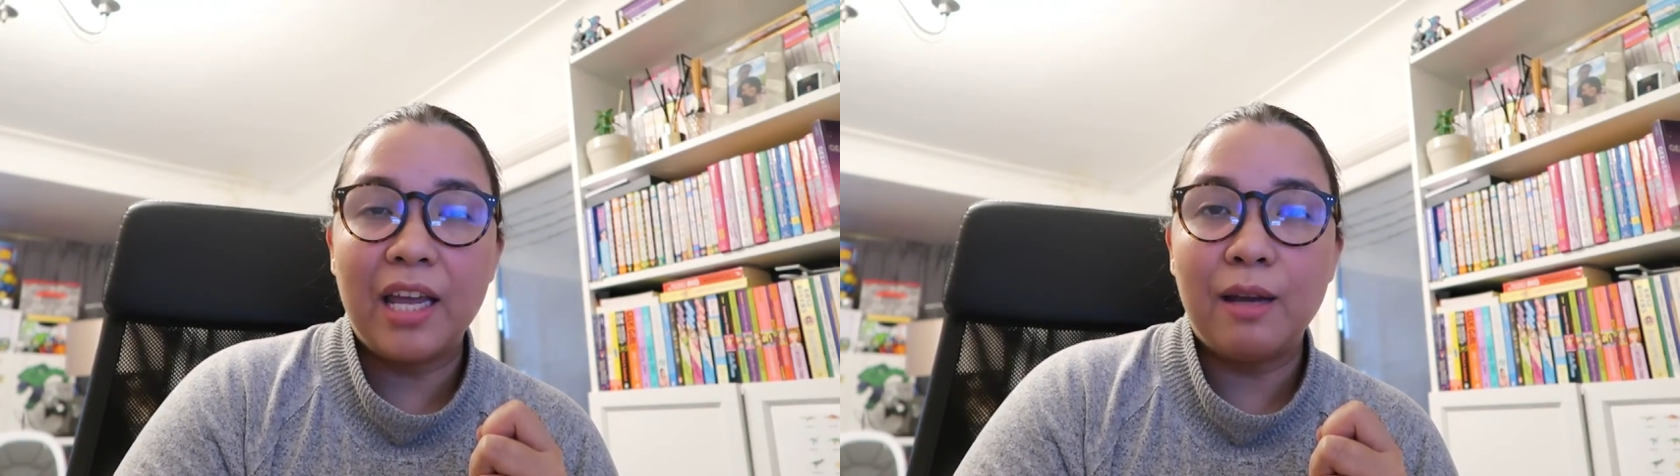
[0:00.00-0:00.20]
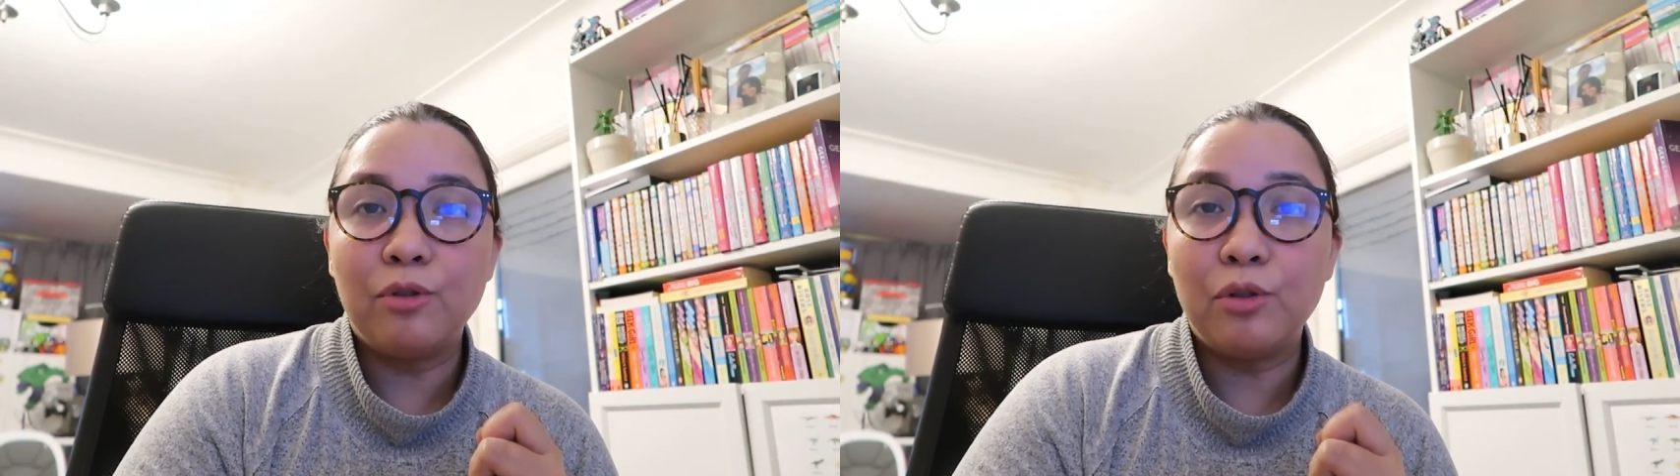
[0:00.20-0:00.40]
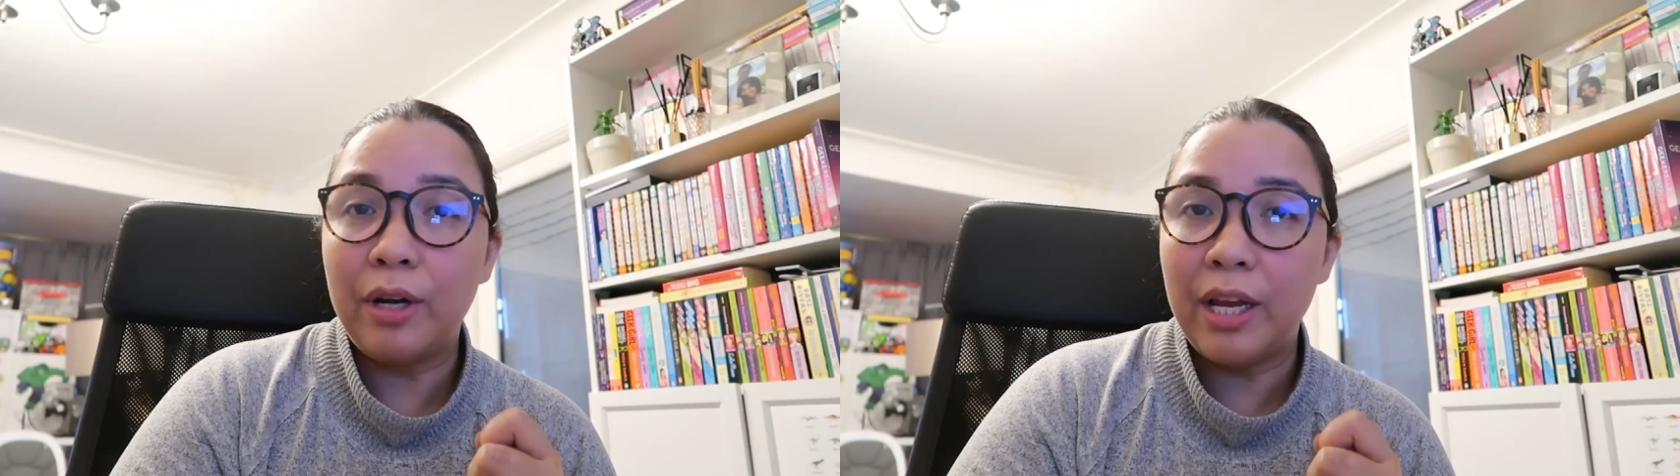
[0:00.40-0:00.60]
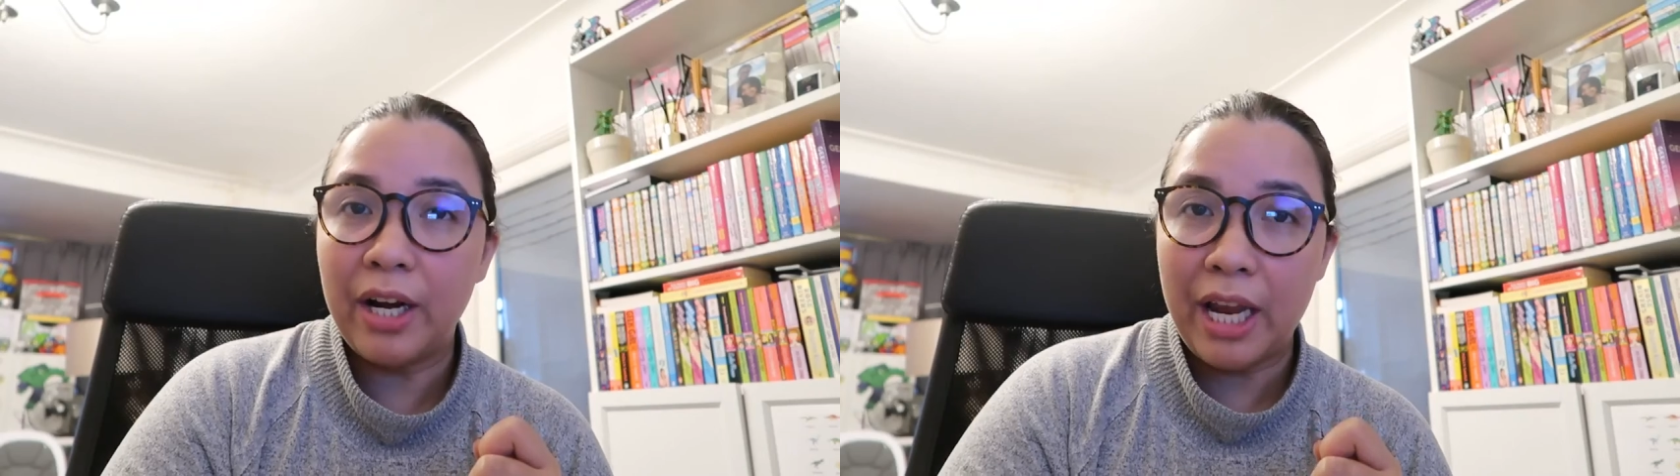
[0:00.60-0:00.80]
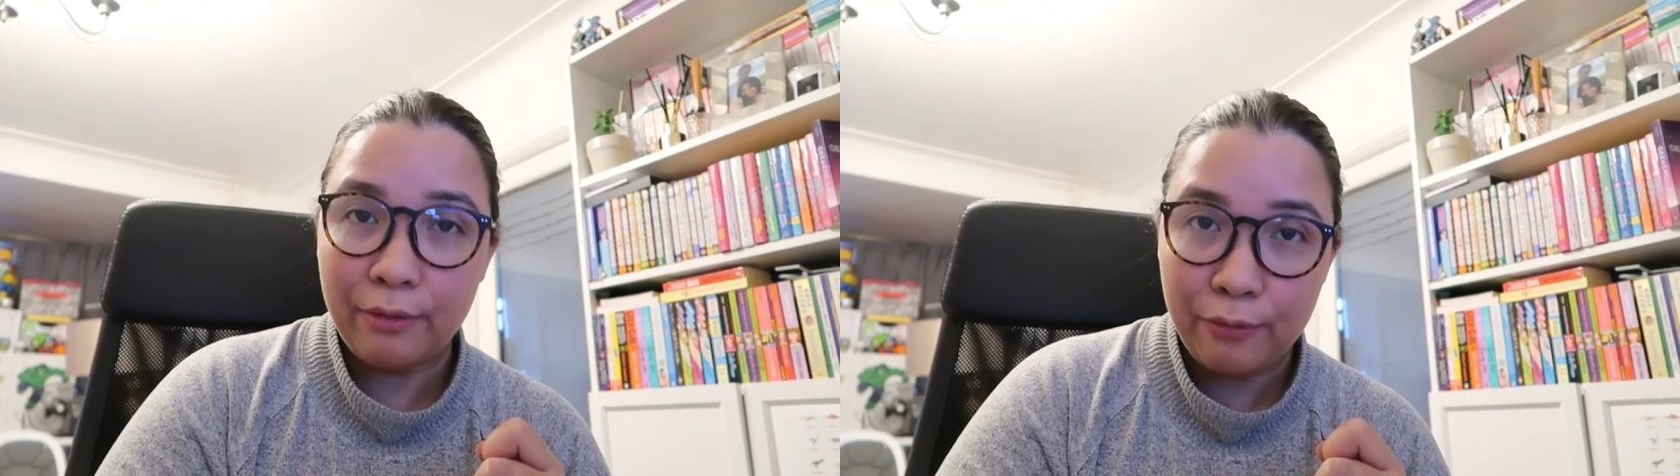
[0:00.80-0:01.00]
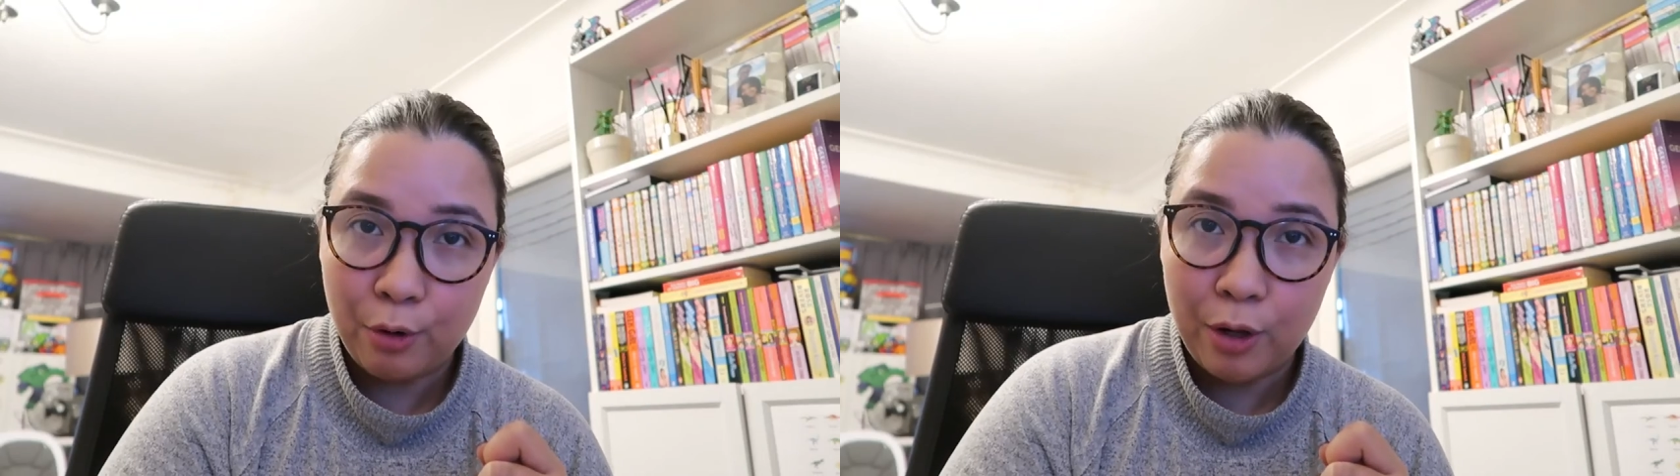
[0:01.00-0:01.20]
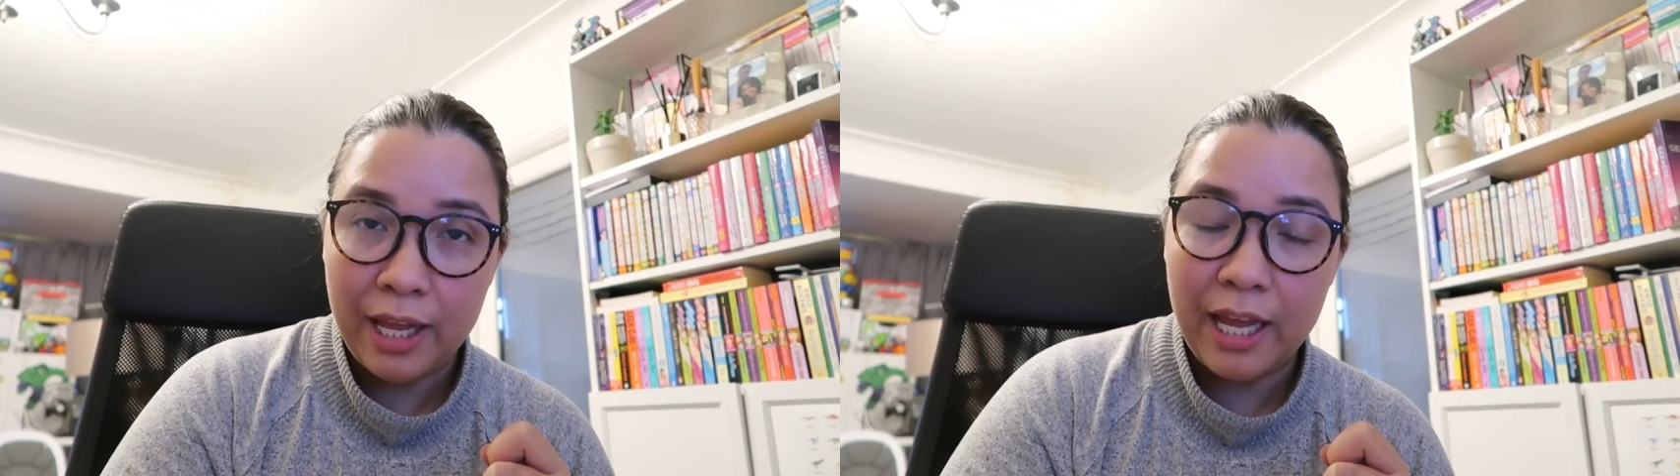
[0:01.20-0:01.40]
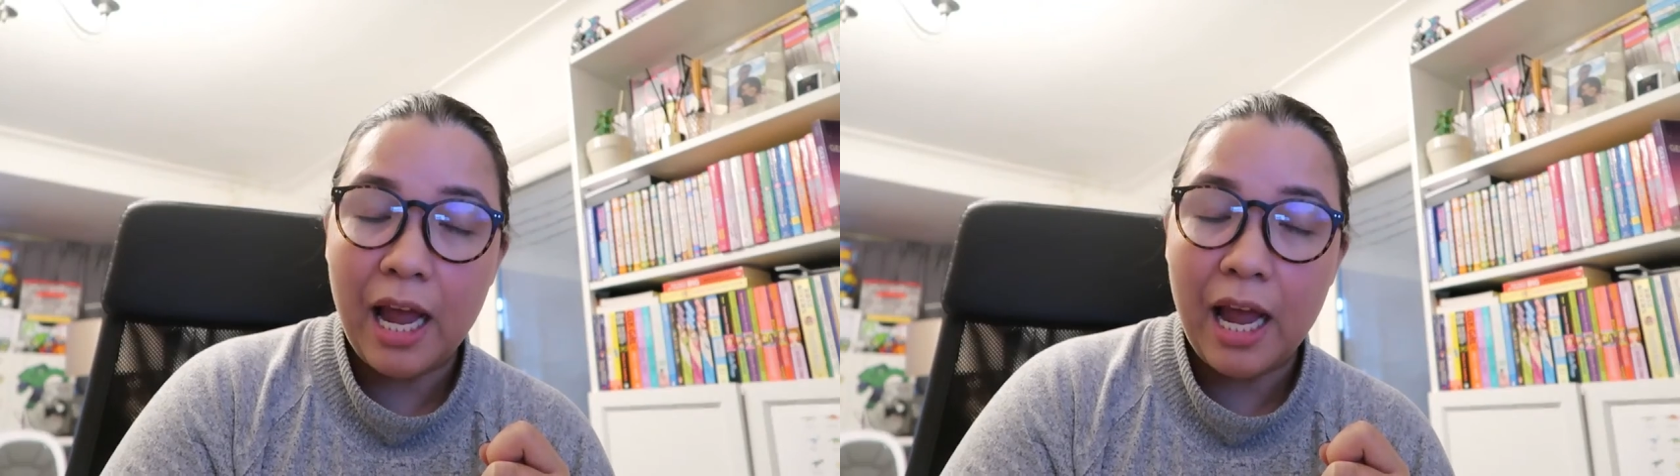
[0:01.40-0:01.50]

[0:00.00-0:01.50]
I am truly grateful.